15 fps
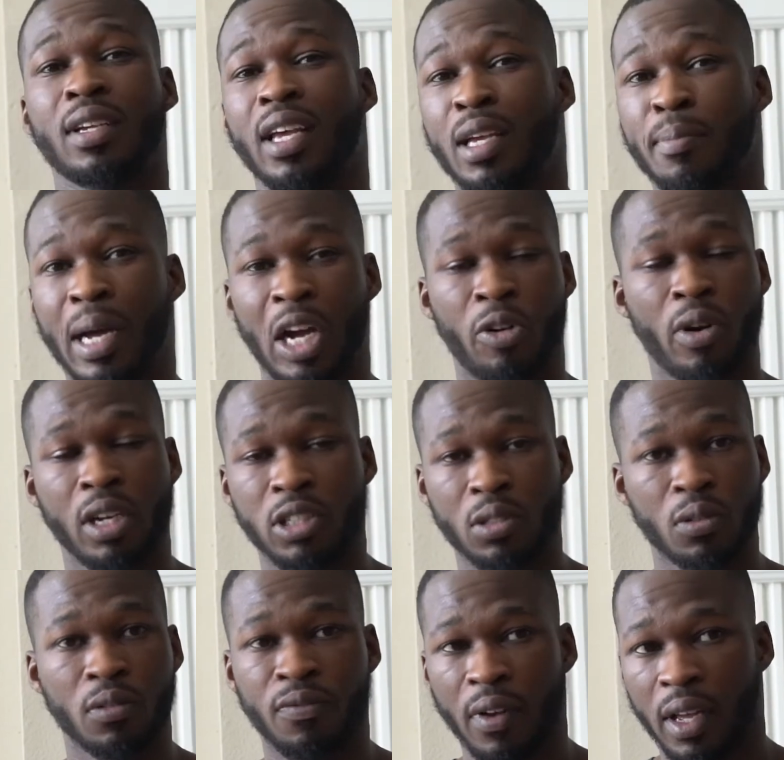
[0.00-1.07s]
We are saved
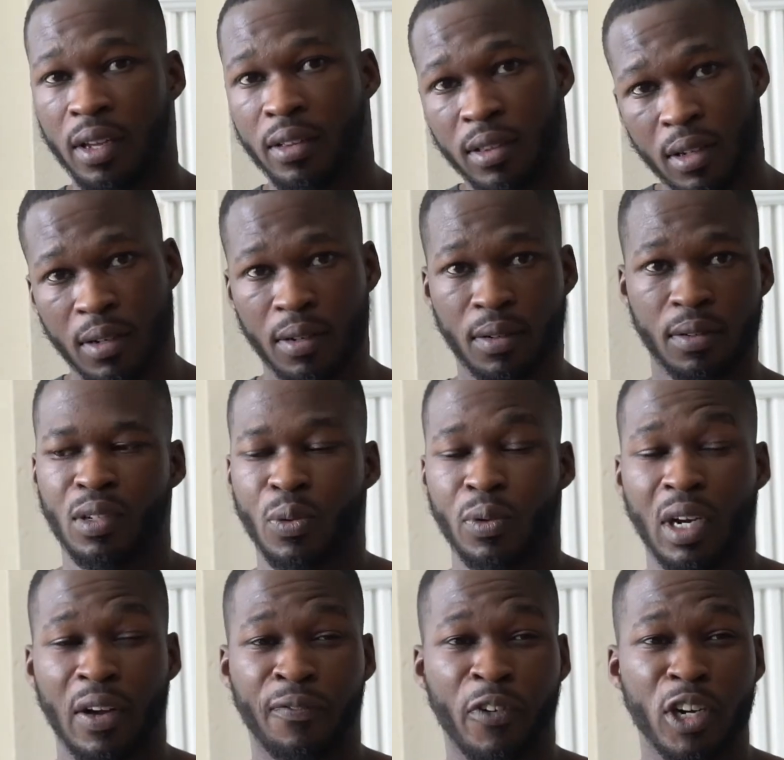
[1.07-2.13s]
by grace through faith.
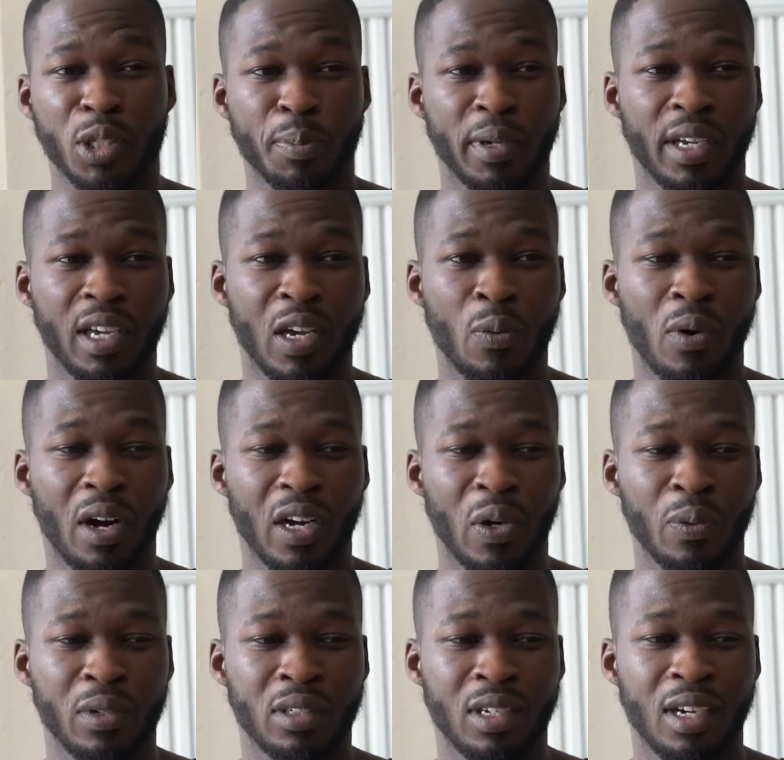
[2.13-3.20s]
When I first began
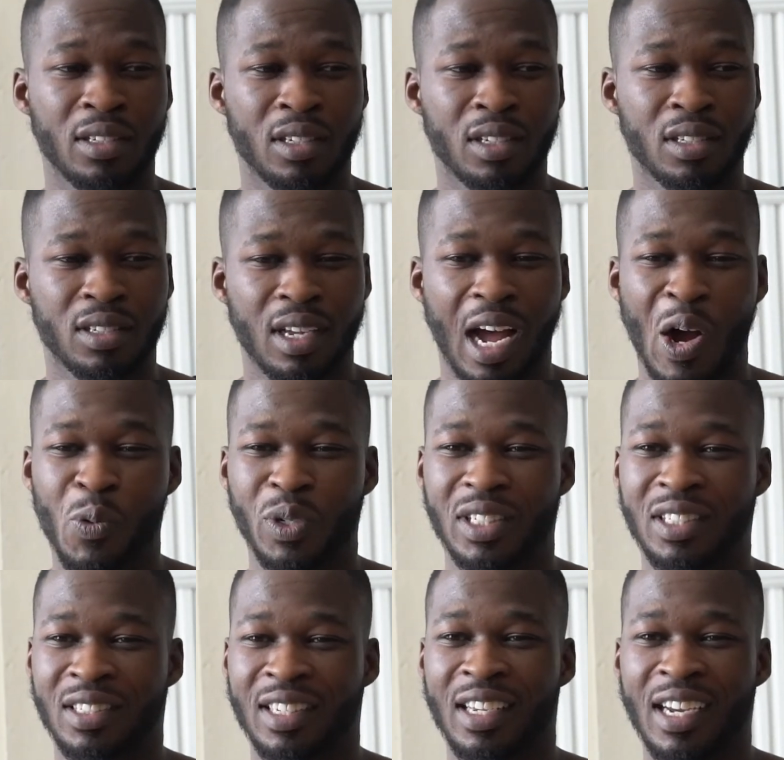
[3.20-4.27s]
walking with Jesus, I
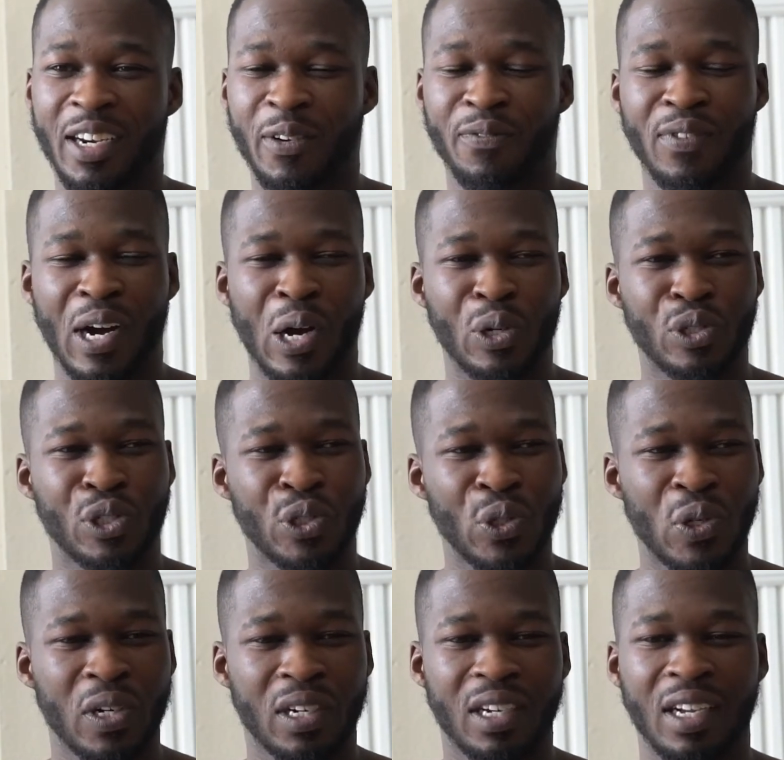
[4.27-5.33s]
would sin and fall
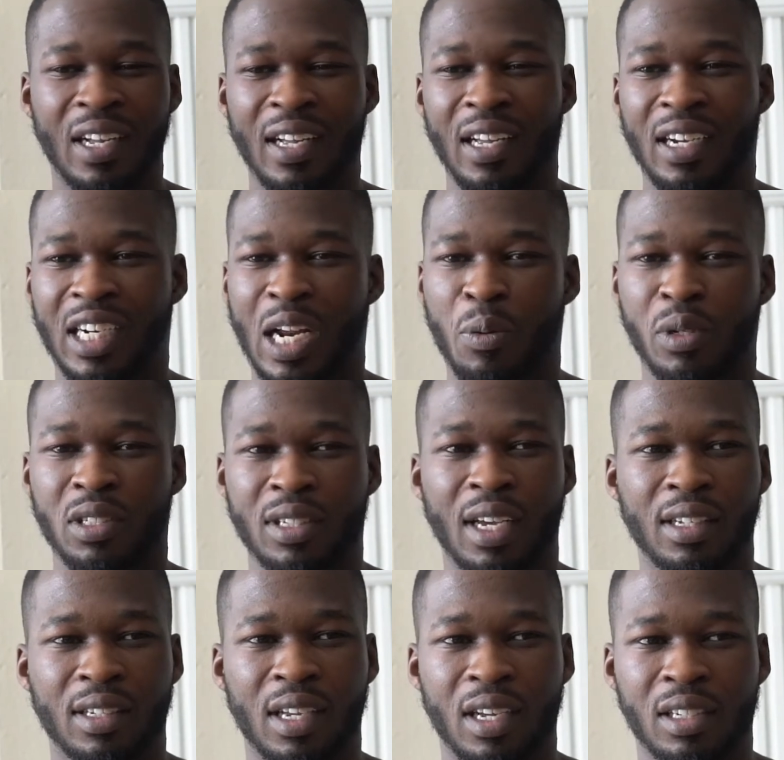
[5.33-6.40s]
short, and I
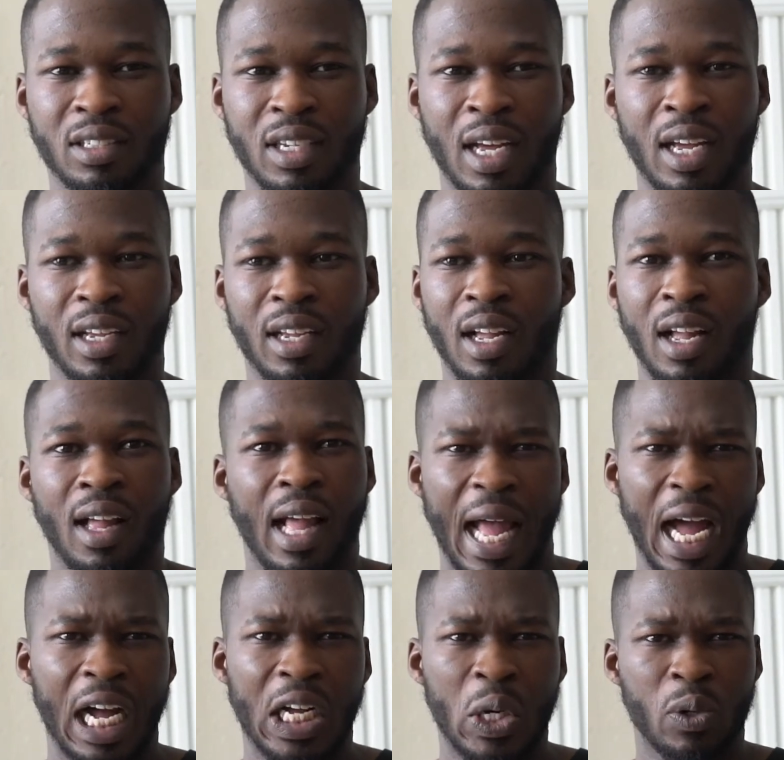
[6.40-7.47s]
would say things like,
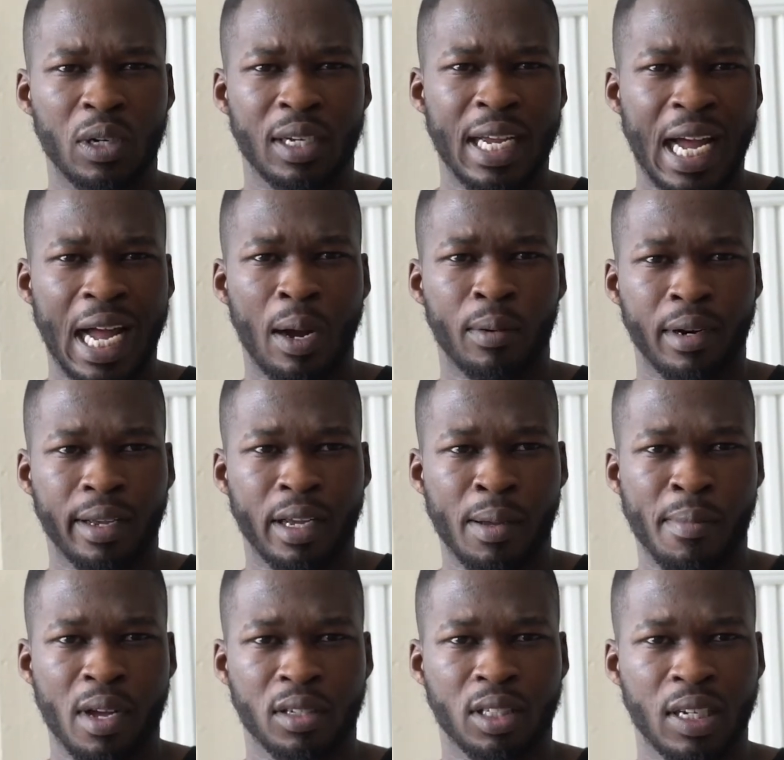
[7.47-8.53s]
I'll go to God when
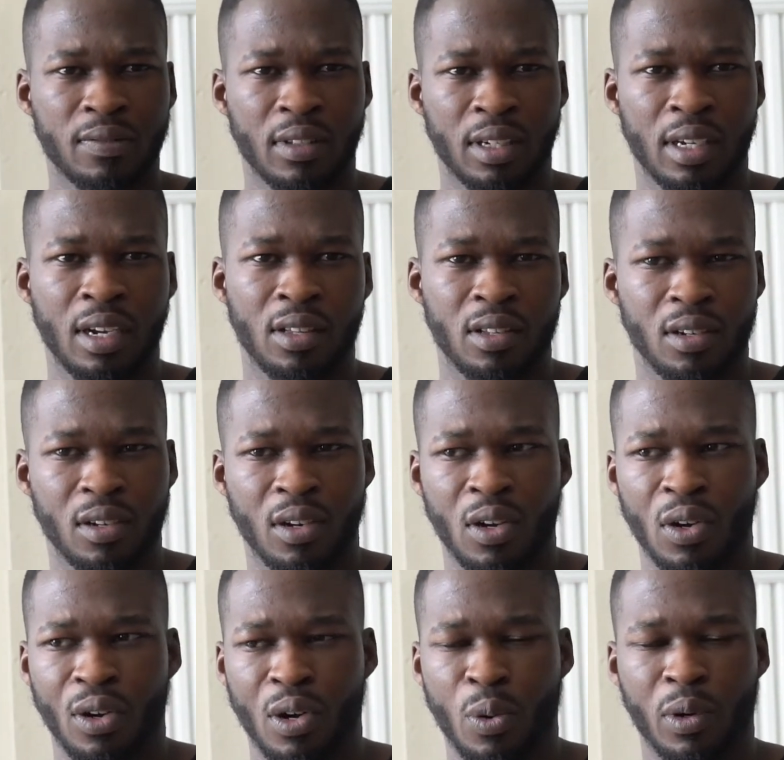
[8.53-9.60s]
I get myself together,
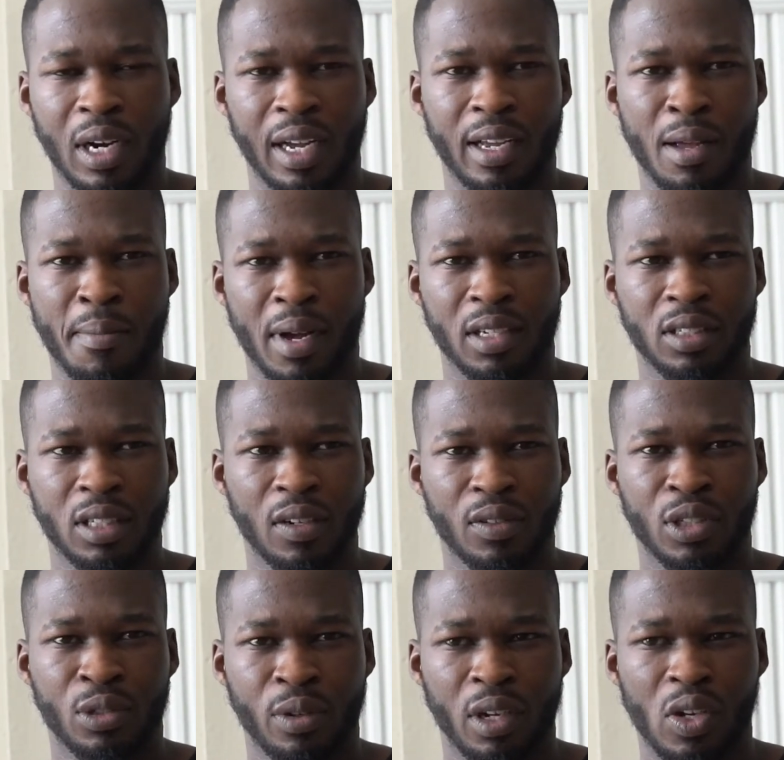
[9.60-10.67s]
or when I get
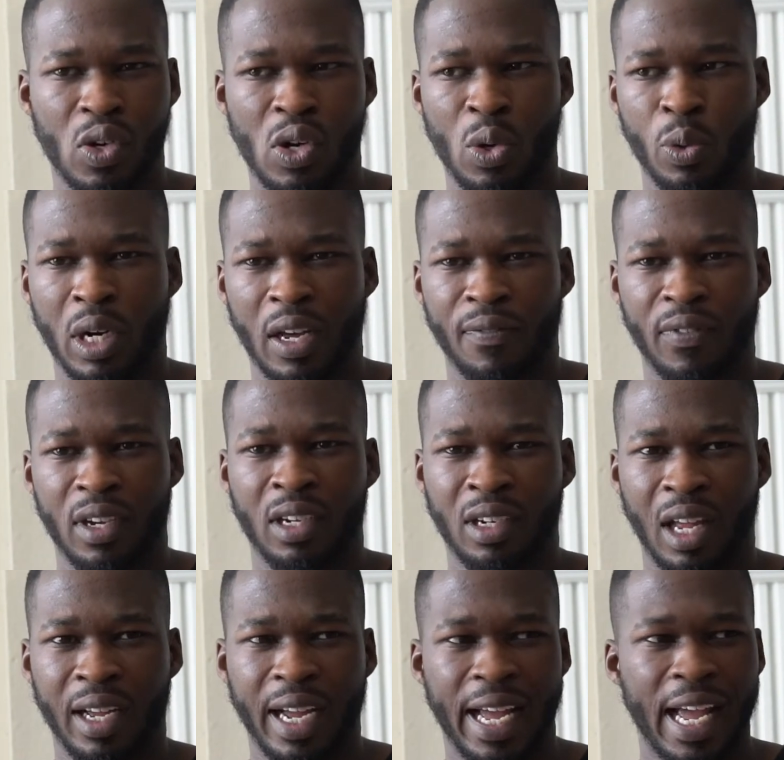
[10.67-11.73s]
myself straight, or when I
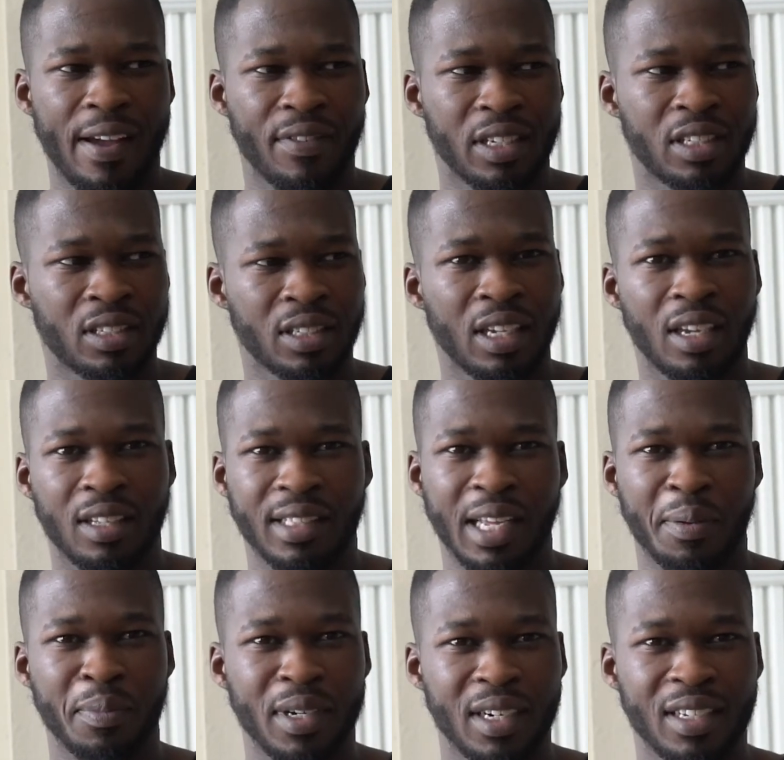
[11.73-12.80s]
feel like I haven't
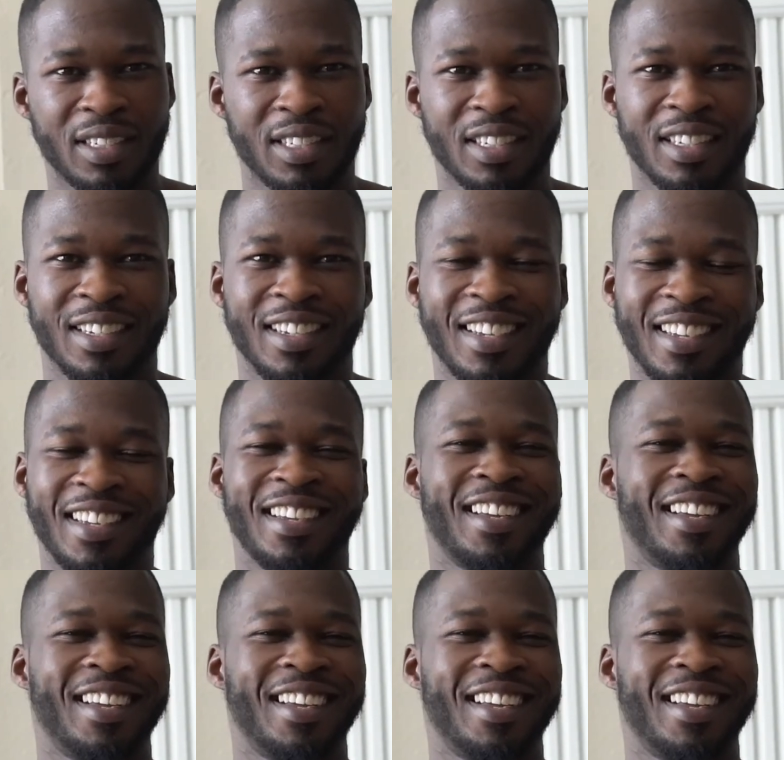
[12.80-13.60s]
sinned that much.